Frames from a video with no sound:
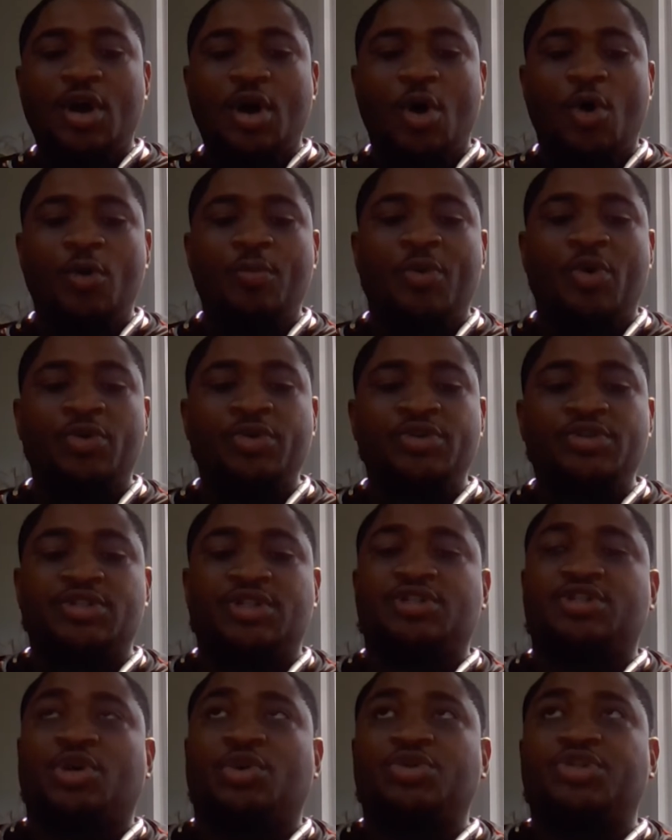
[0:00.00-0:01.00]
homeowners
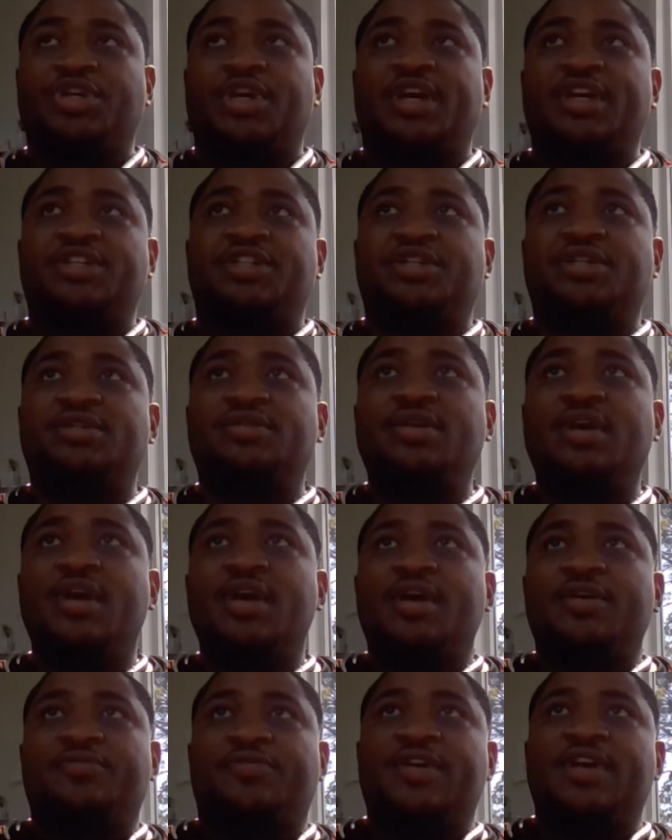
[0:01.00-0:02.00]
association
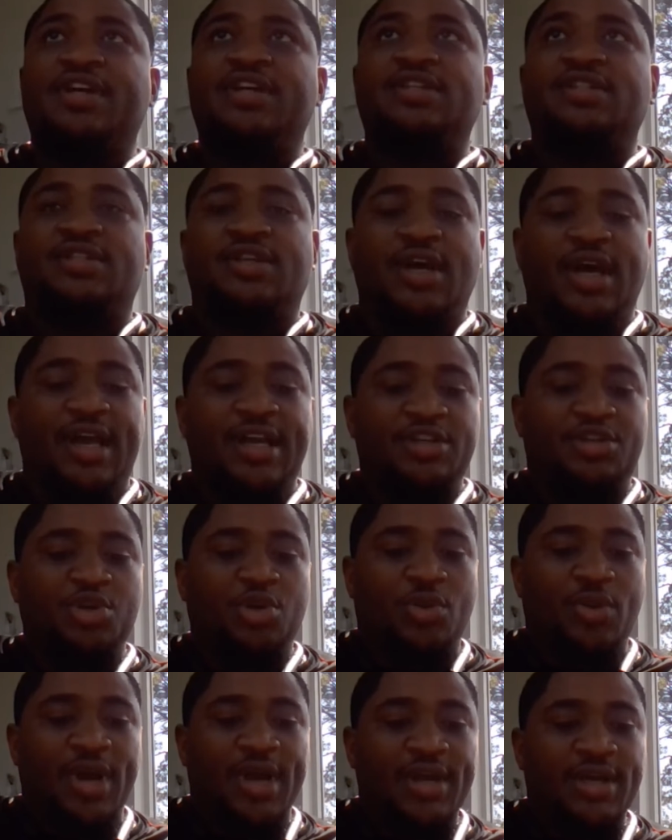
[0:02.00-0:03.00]
fees, the
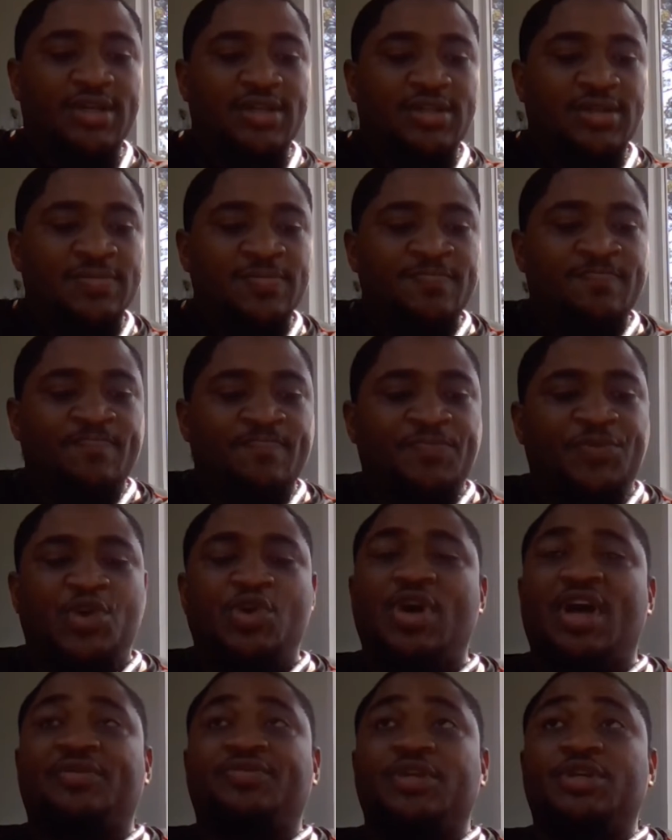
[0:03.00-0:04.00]
HOAs.
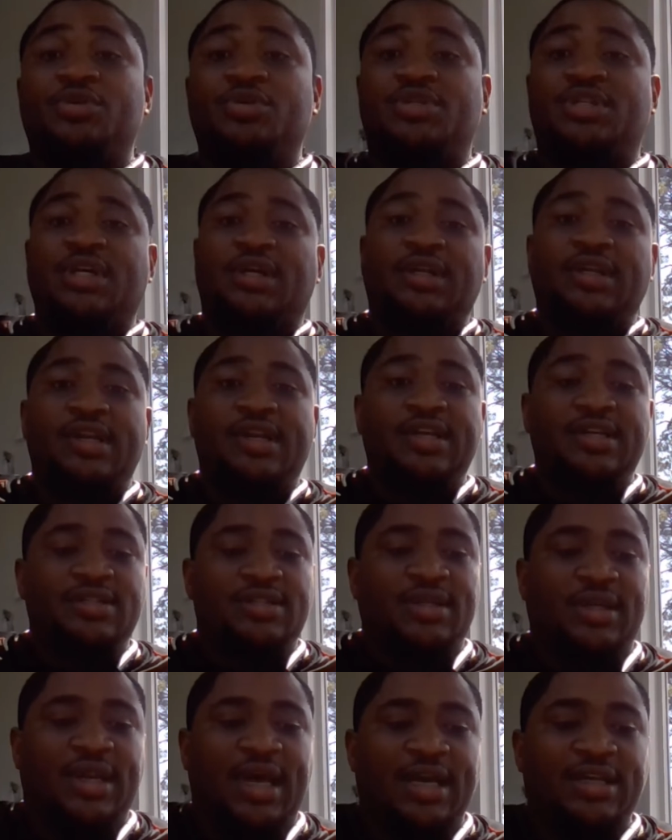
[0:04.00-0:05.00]
You have the utilities,
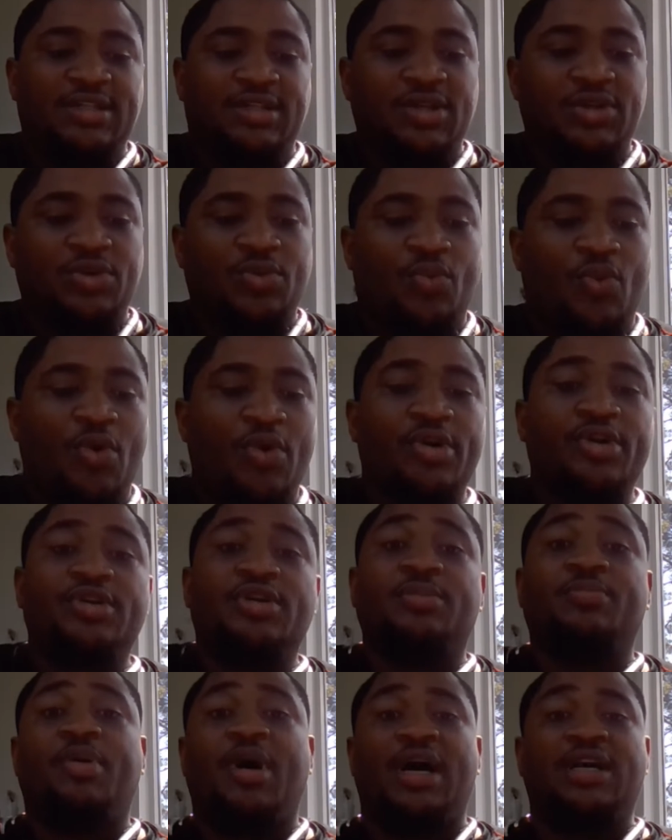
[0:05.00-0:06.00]
the lights and the
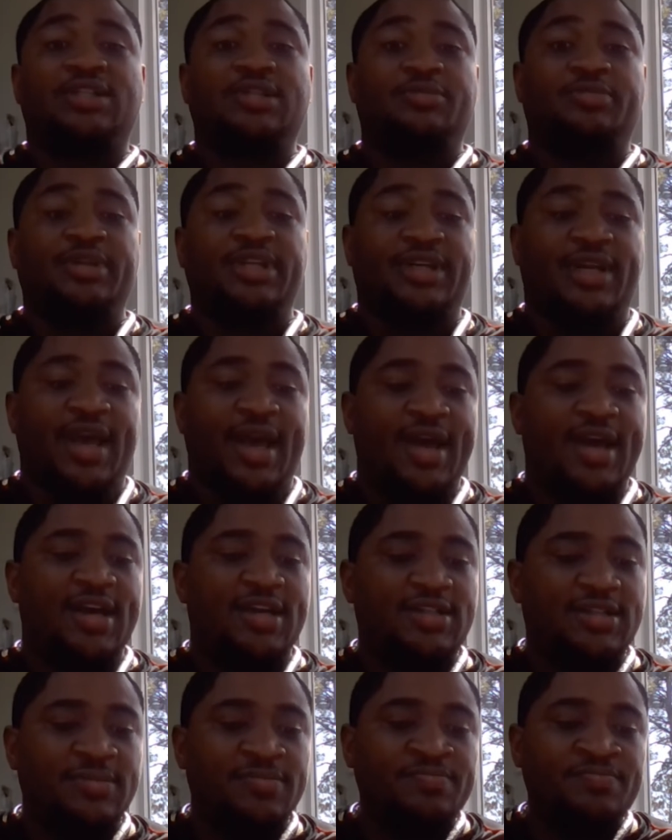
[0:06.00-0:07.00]
water, and possibly
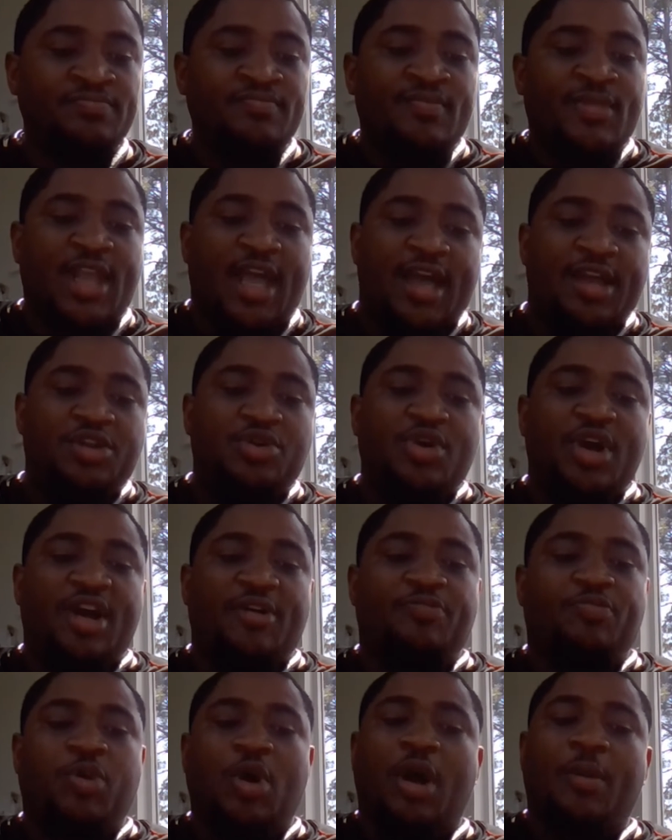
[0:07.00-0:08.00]
gas. And you
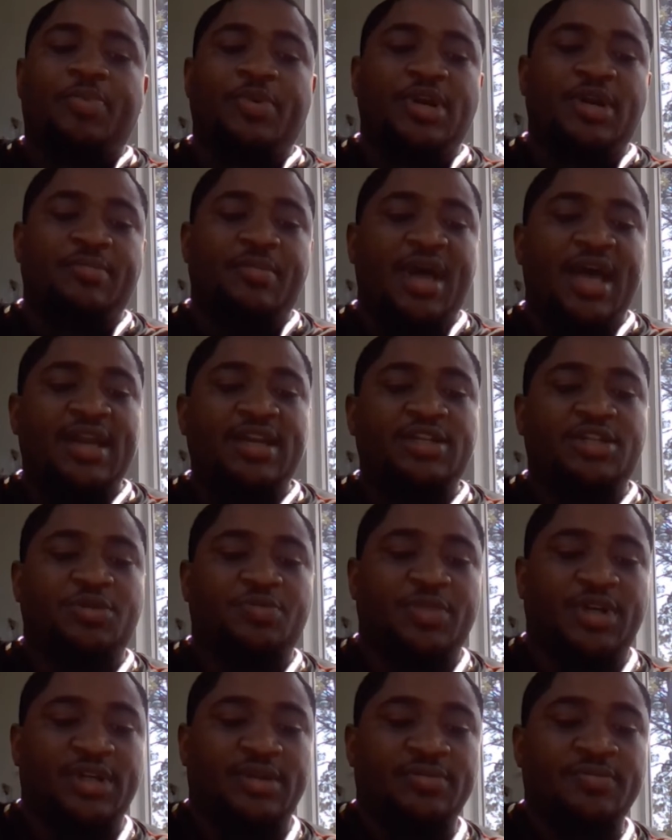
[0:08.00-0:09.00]
have property
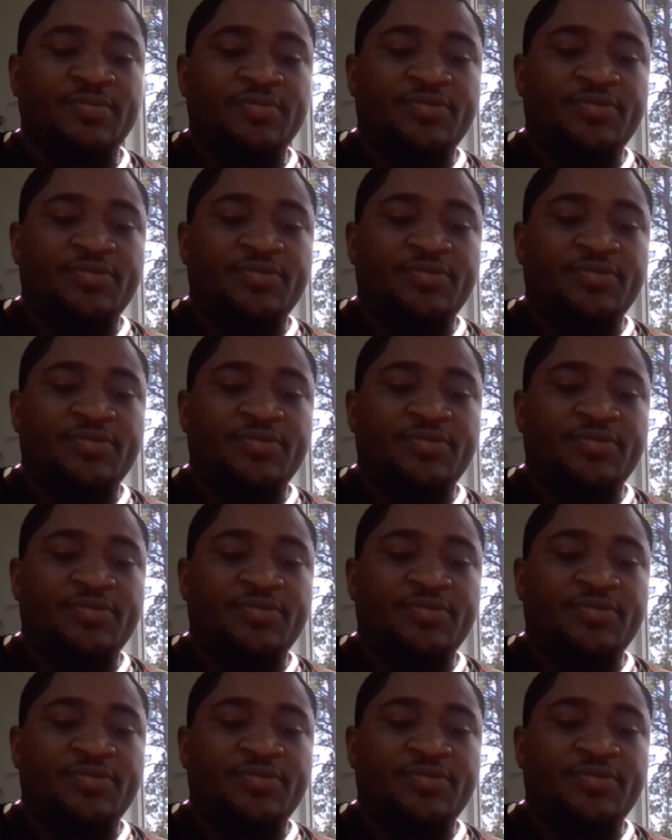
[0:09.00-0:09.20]
management